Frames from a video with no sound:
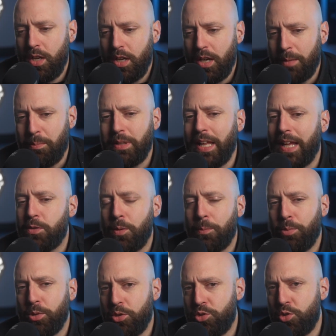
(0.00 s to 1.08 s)
but that's what
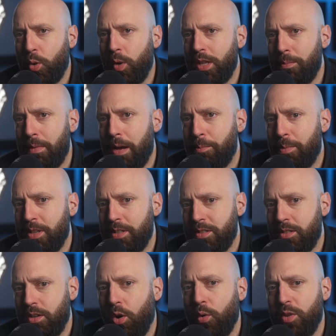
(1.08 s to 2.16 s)
put the show on the map
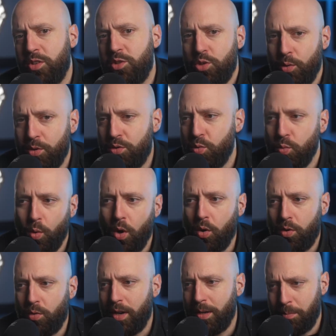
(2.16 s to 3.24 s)
as, oh, this show is too
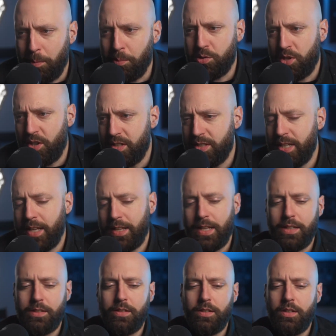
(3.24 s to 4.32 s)
woke, right? People started saying
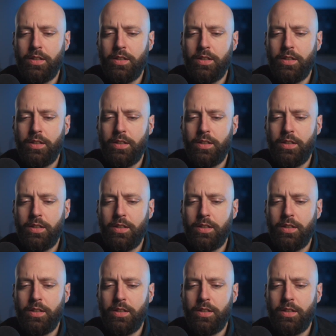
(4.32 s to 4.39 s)
that.